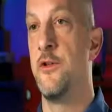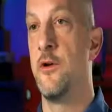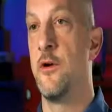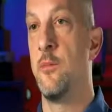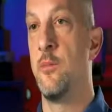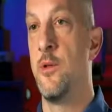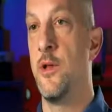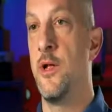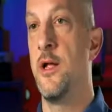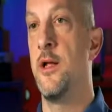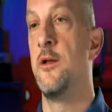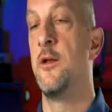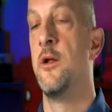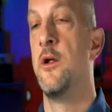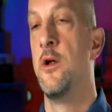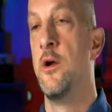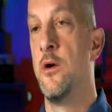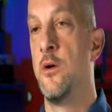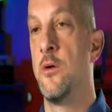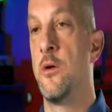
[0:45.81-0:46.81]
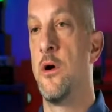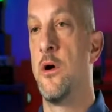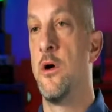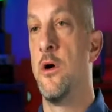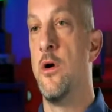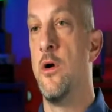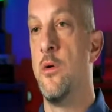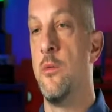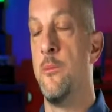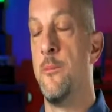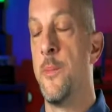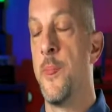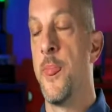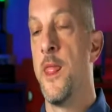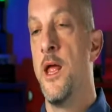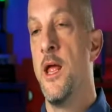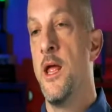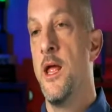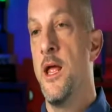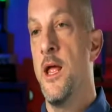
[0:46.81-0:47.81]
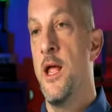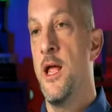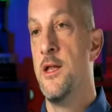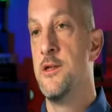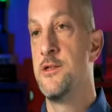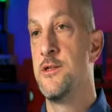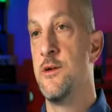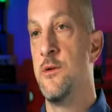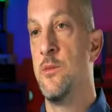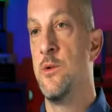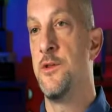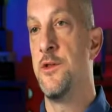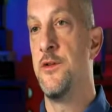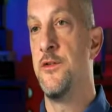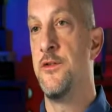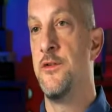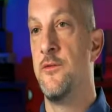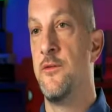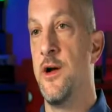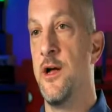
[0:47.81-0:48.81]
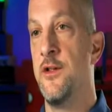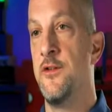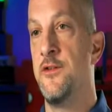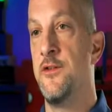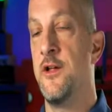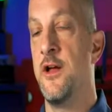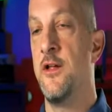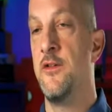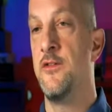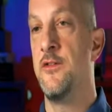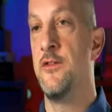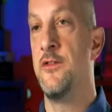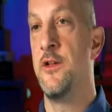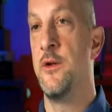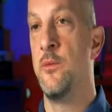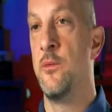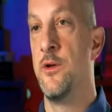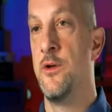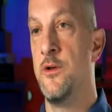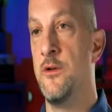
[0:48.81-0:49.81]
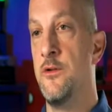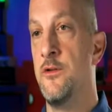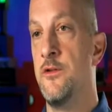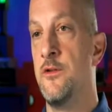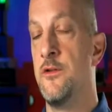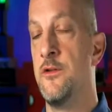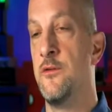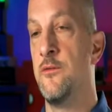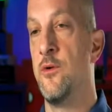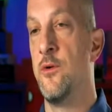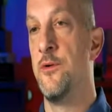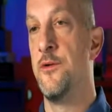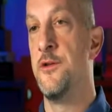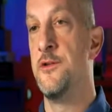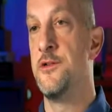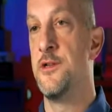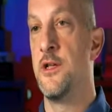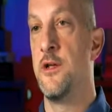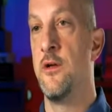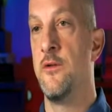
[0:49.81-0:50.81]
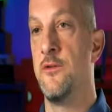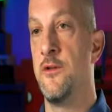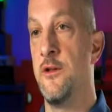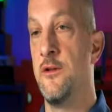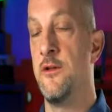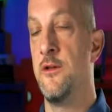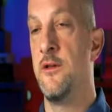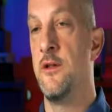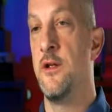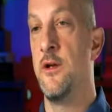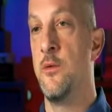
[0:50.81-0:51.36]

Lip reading: in our plant or our home. And so what this device does is it reduces the voltage that goes into the